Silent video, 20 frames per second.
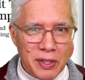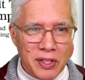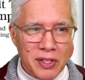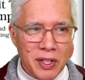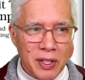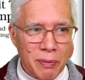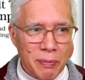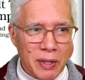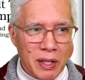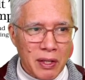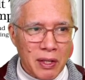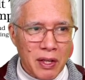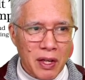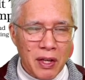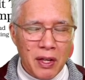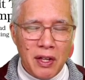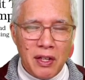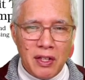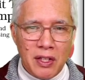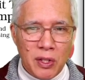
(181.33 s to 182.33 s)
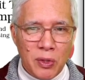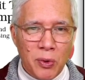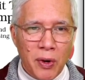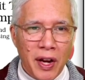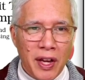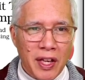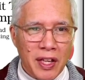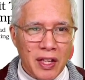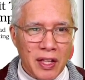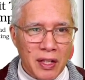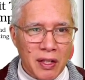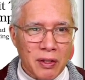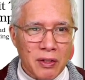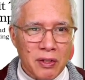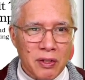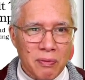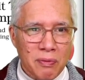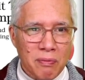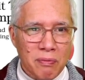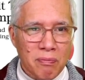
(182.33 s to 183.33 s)
going to be UIKit,
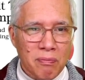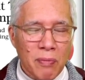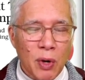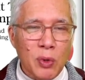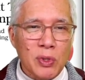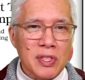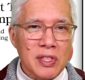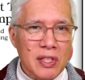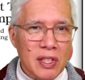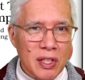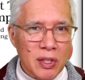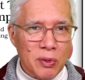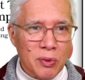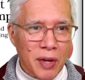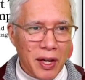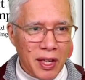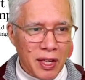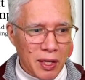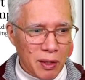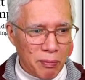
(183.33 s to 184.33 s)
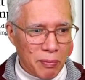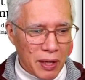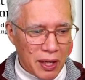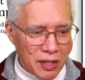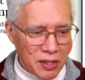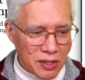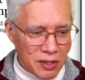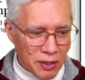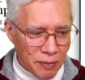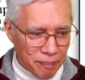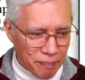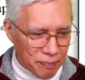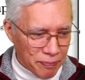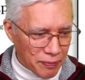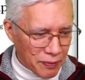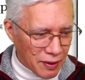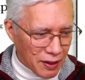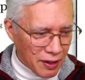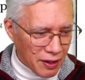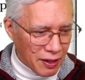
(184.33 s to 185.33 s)
mostly UIKit based.
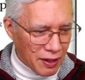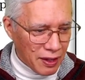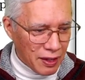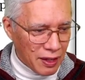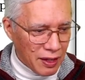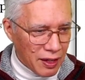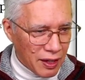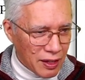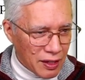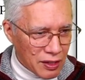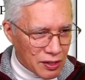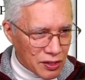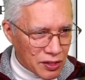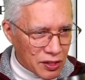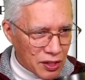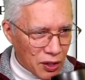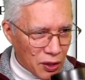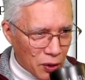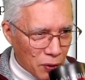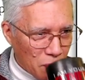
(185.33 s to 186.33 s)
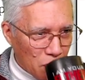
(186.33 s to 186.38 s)
So